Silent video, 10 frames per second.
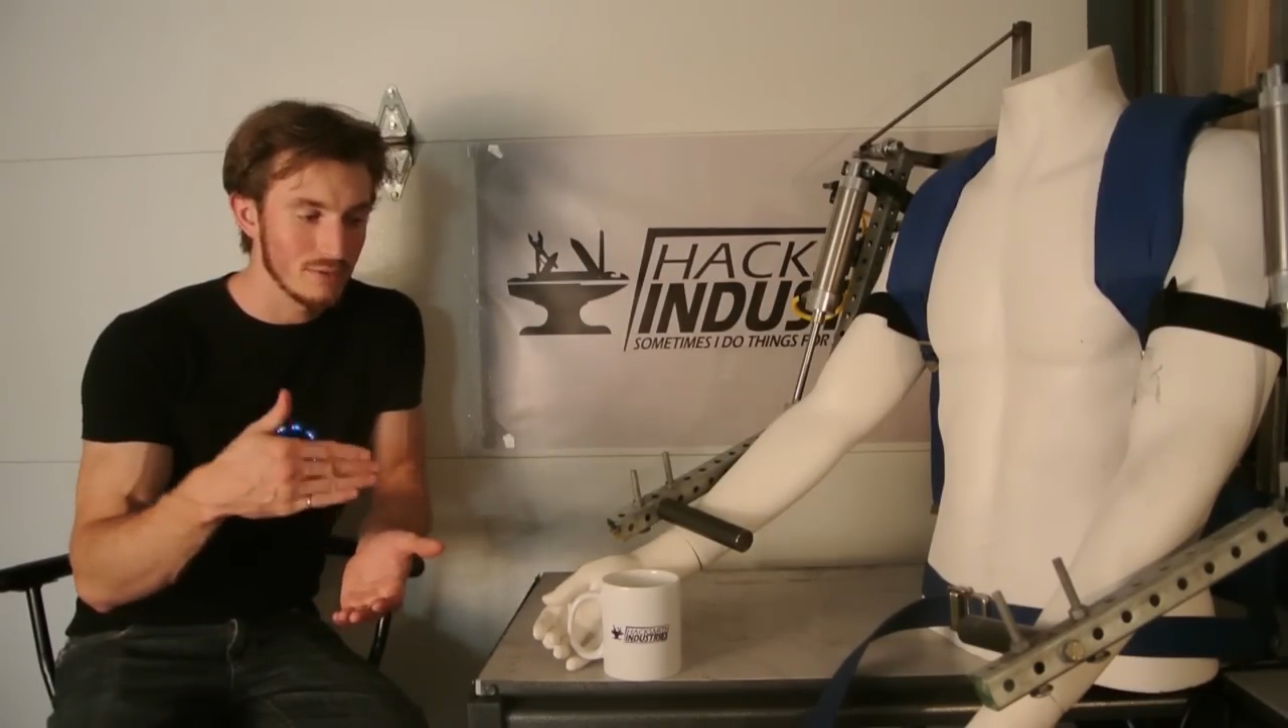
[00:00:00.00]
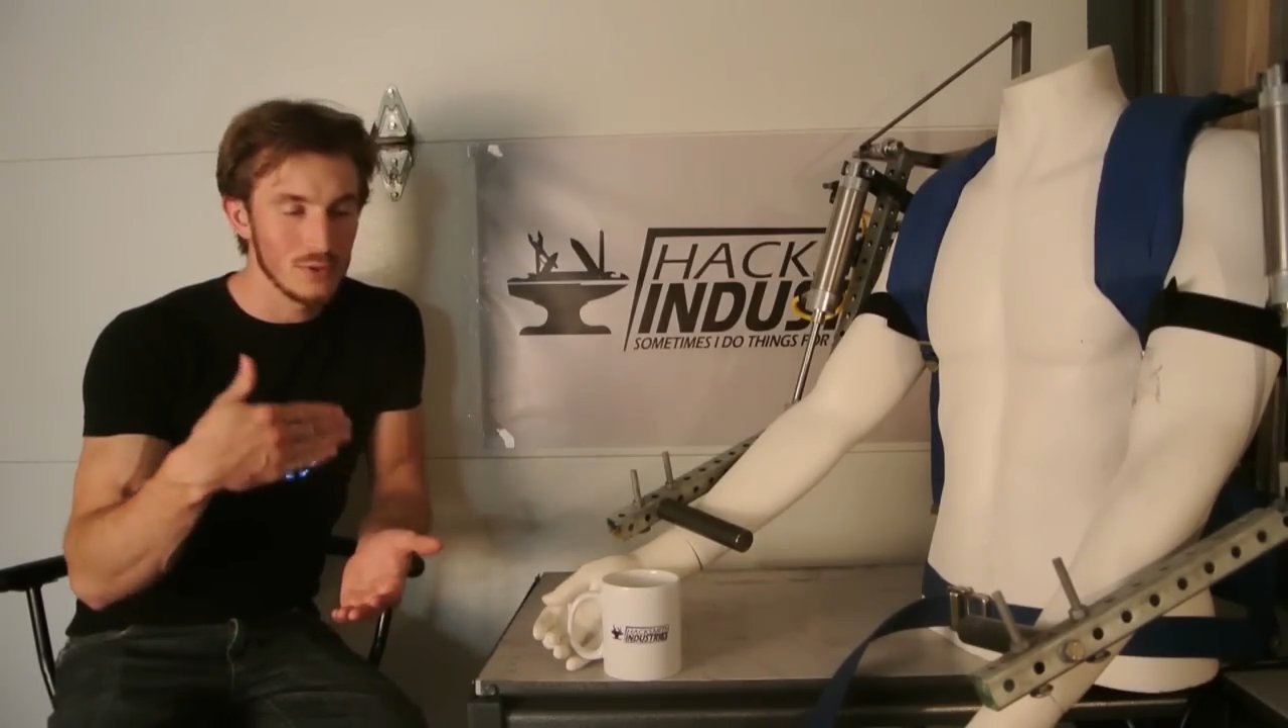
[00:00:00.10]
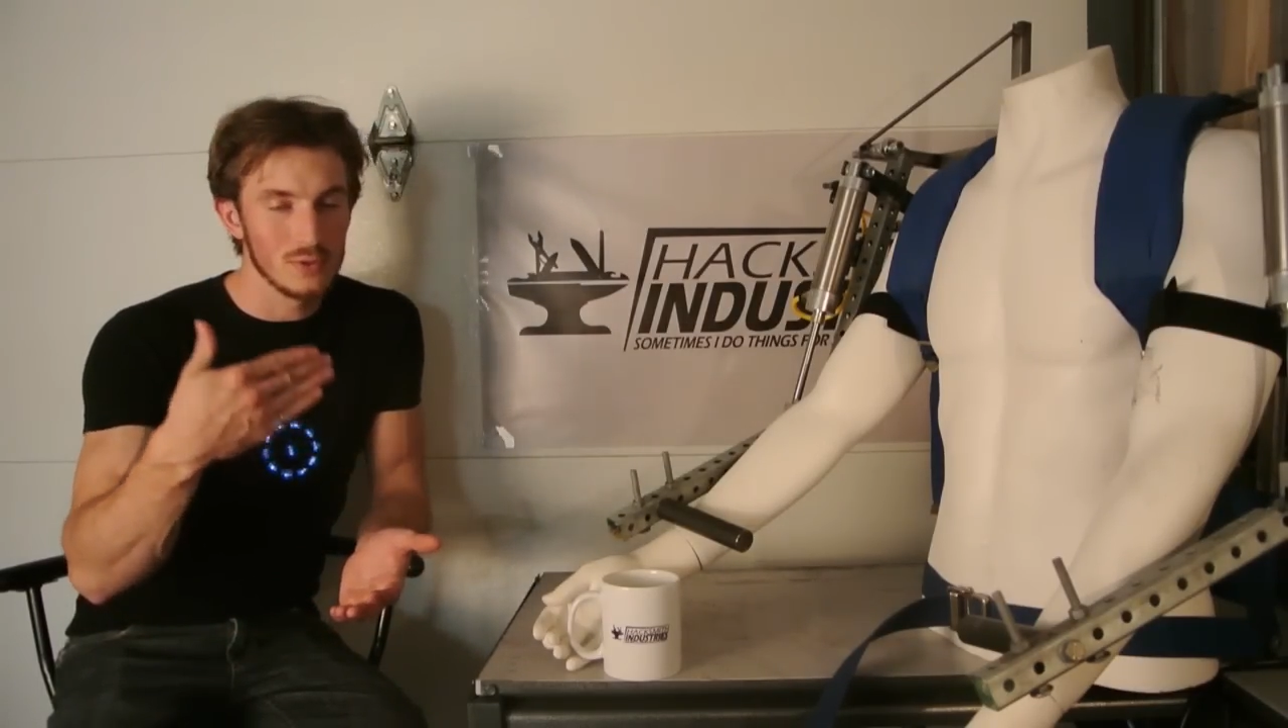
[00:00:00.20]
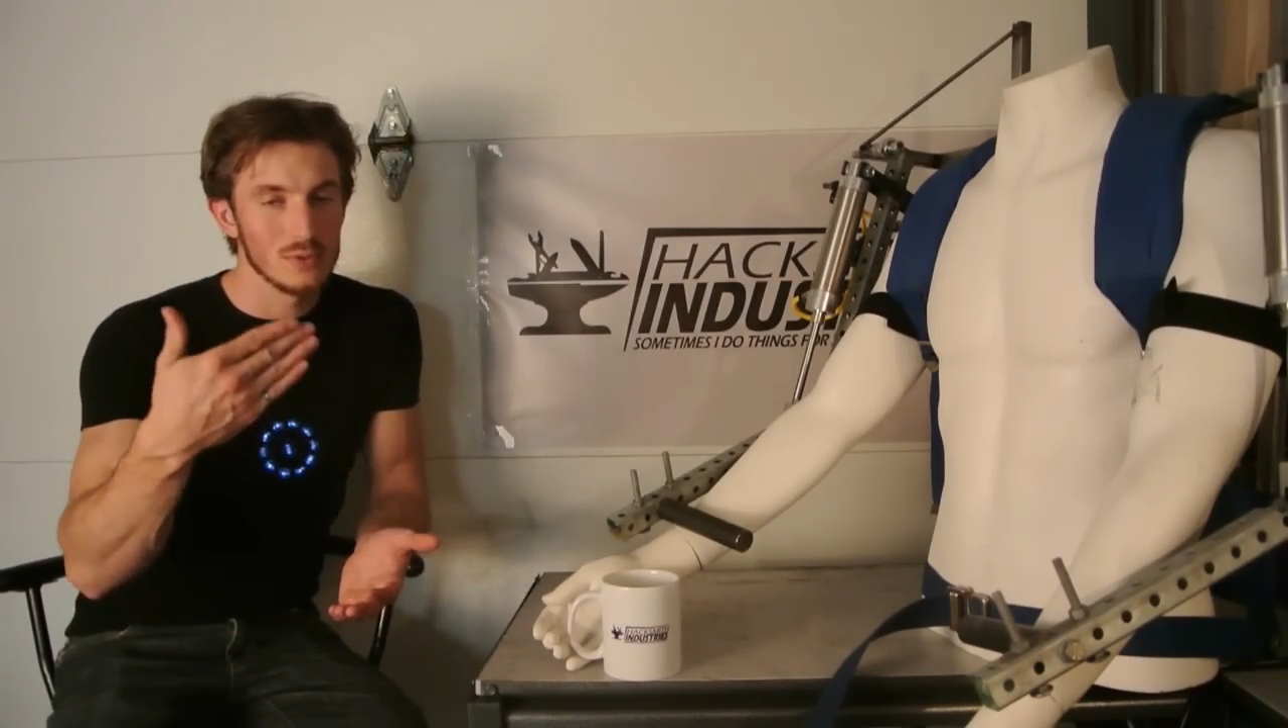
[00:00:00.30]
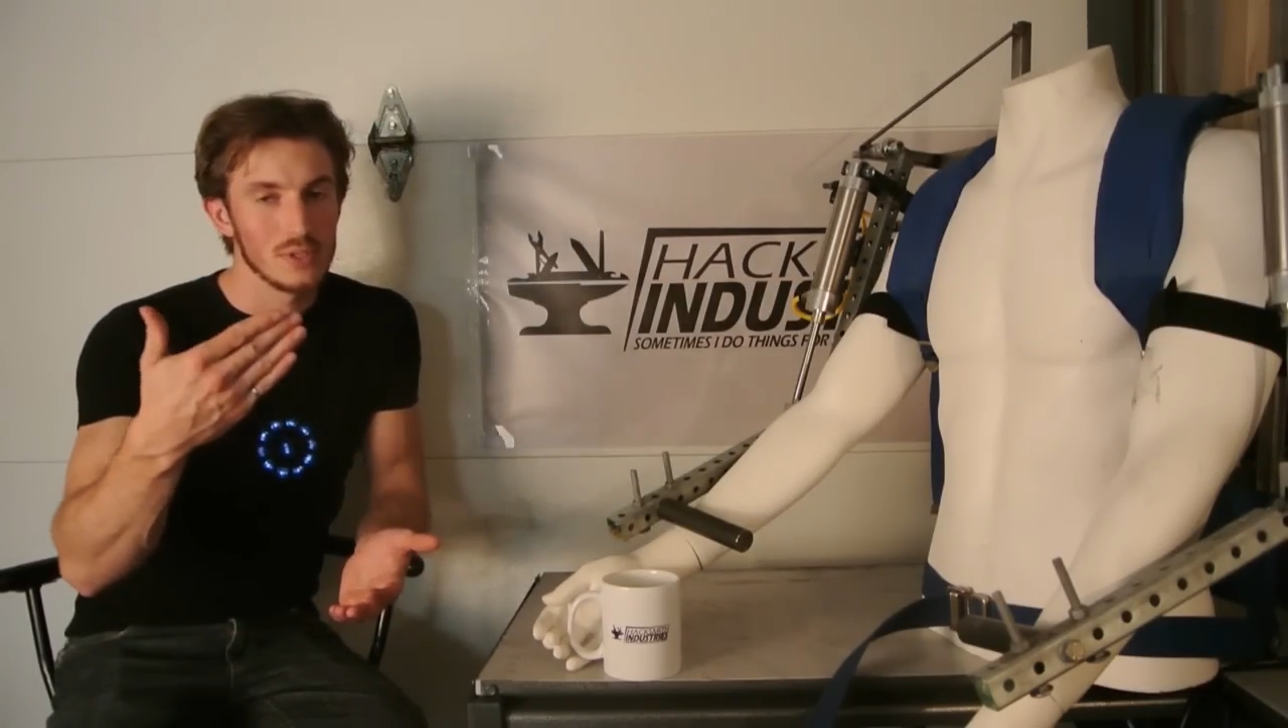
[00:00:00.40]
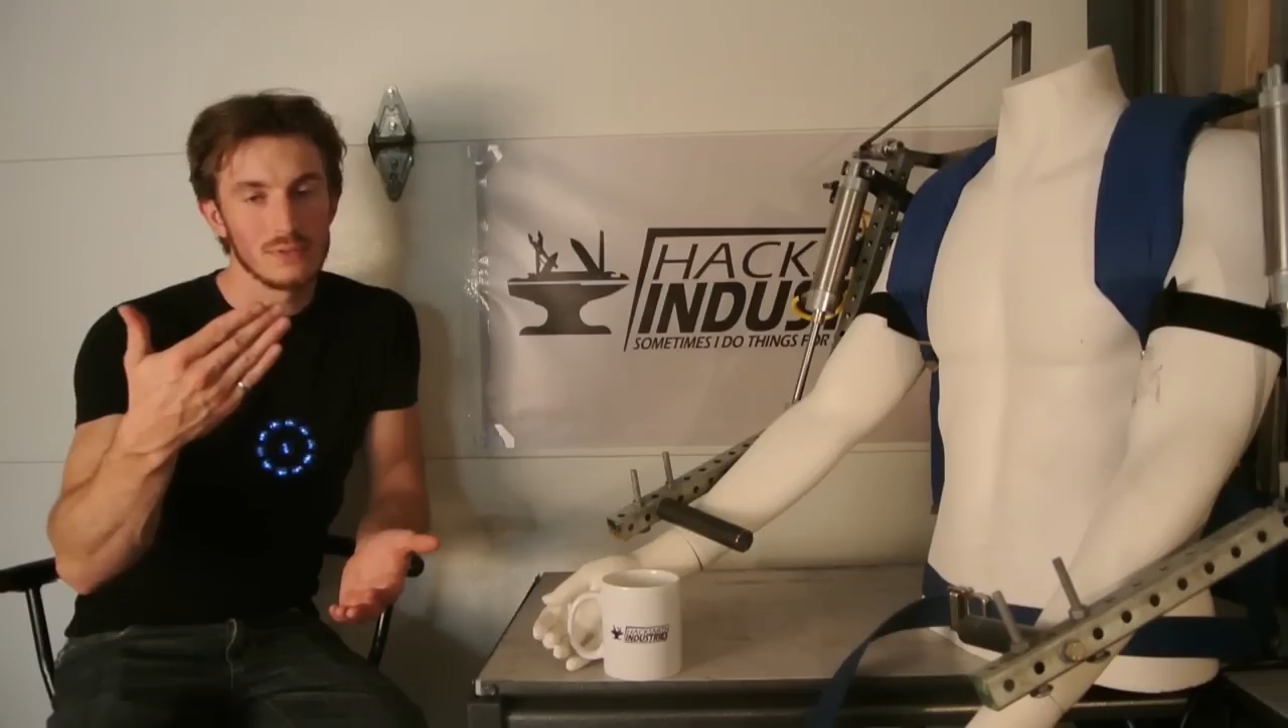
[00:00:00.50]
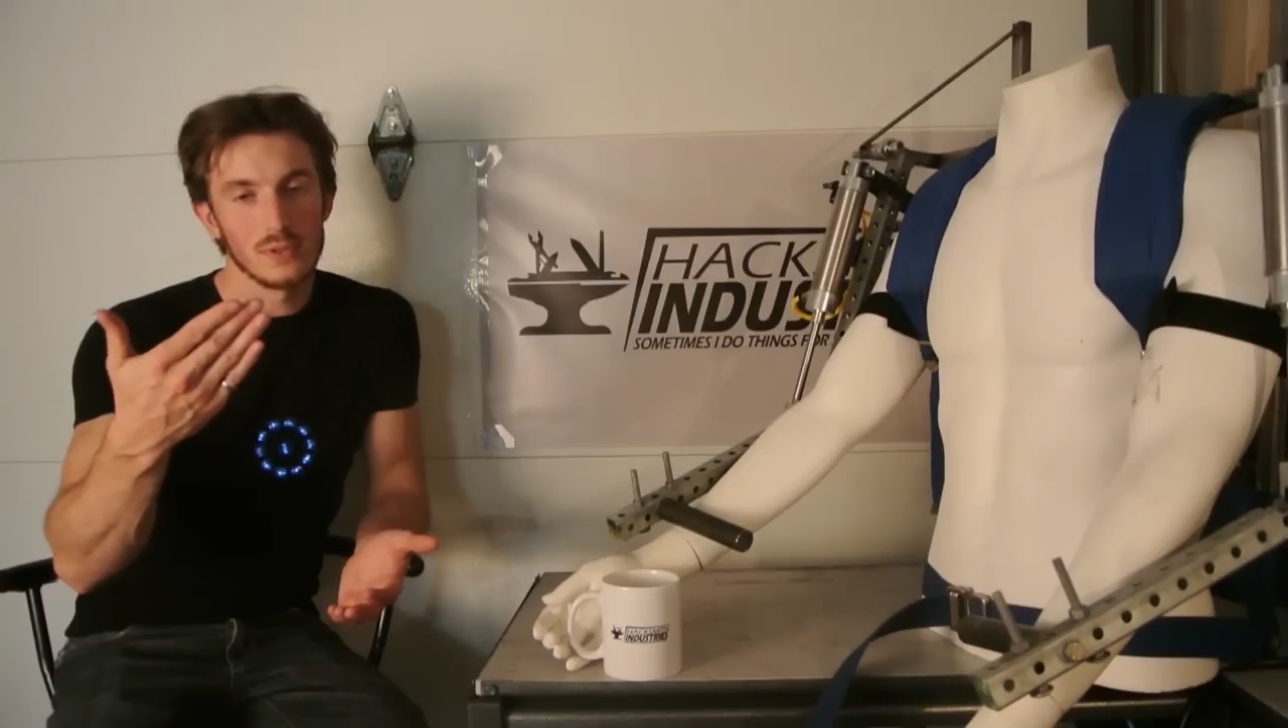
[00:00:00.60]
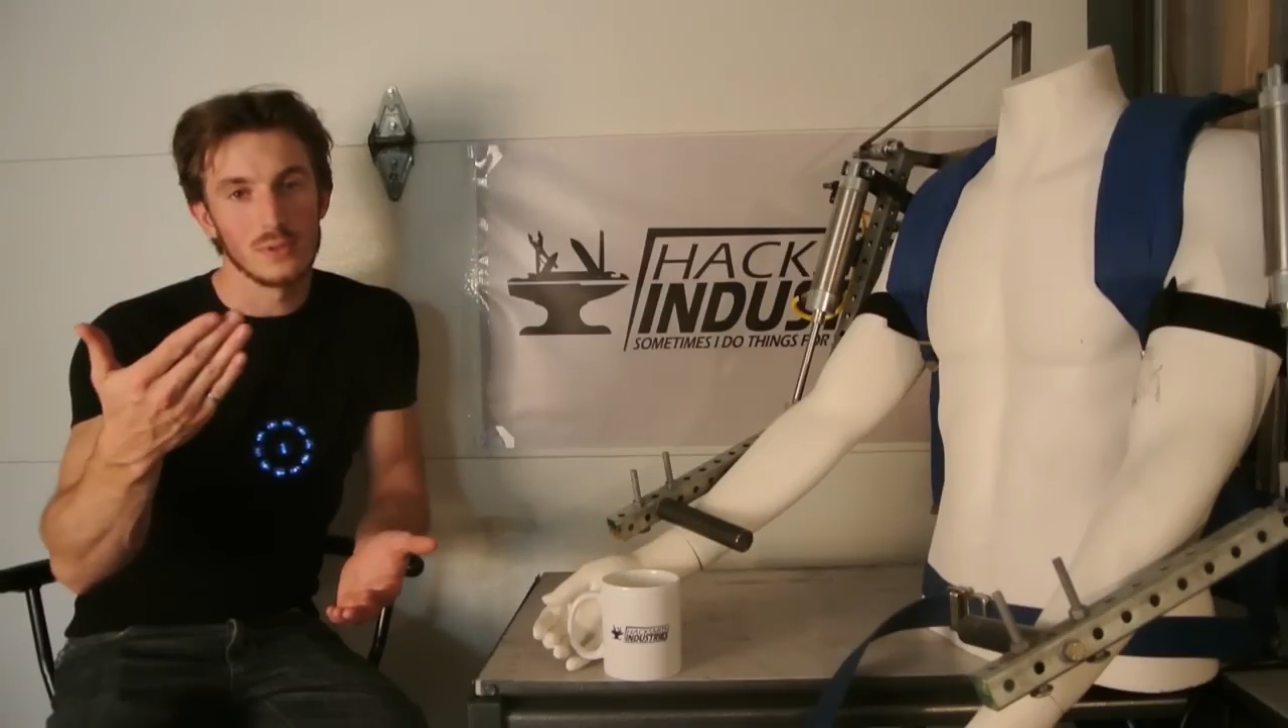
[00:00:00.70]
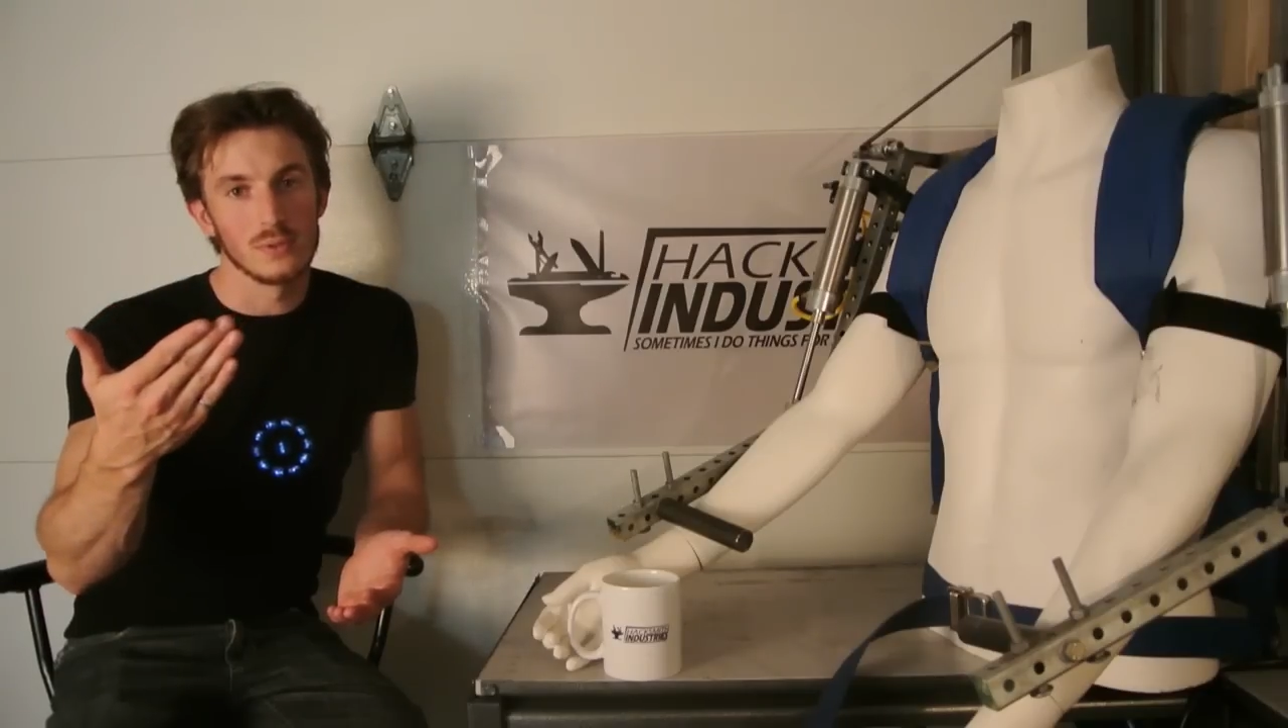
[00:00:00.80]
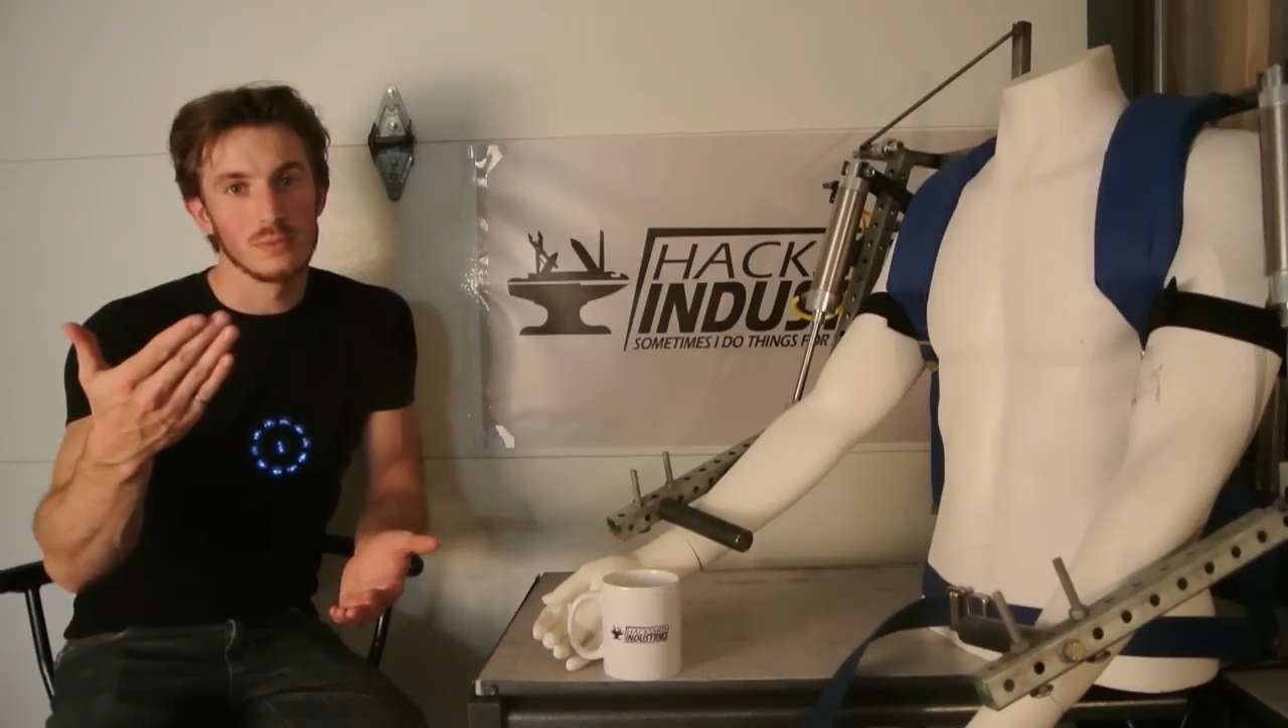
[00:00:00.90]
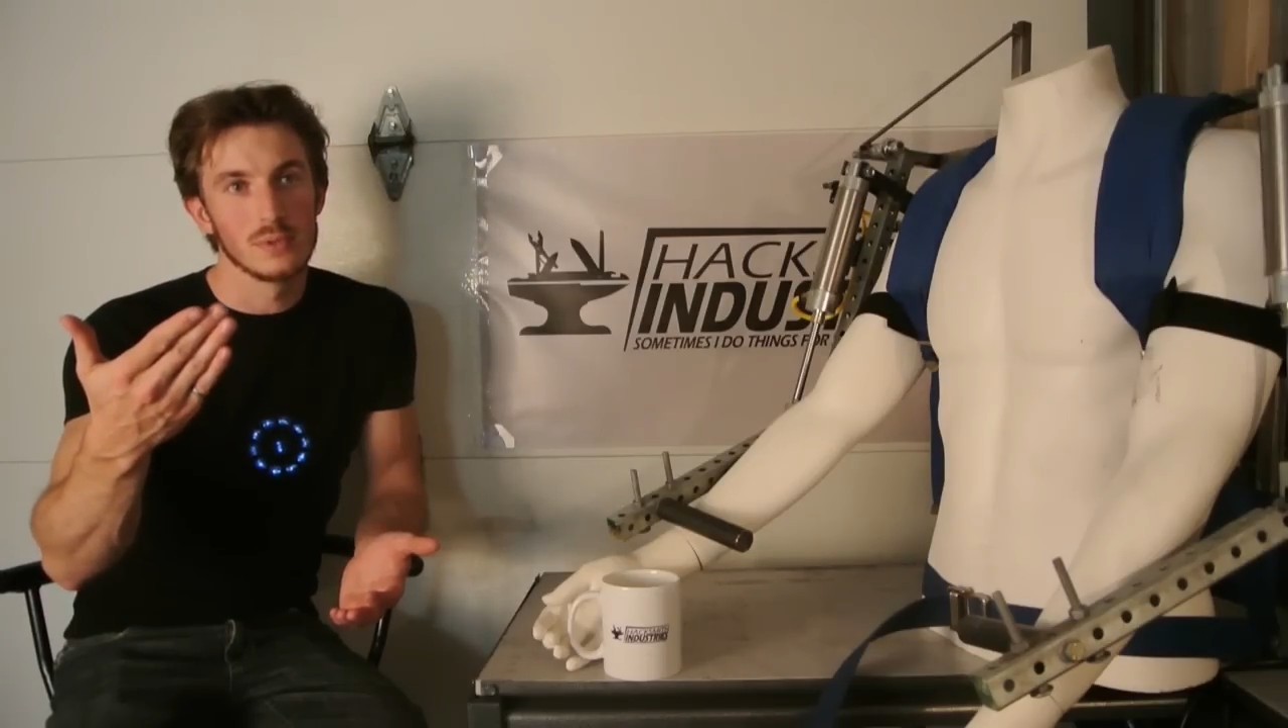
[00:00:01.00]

if you, if you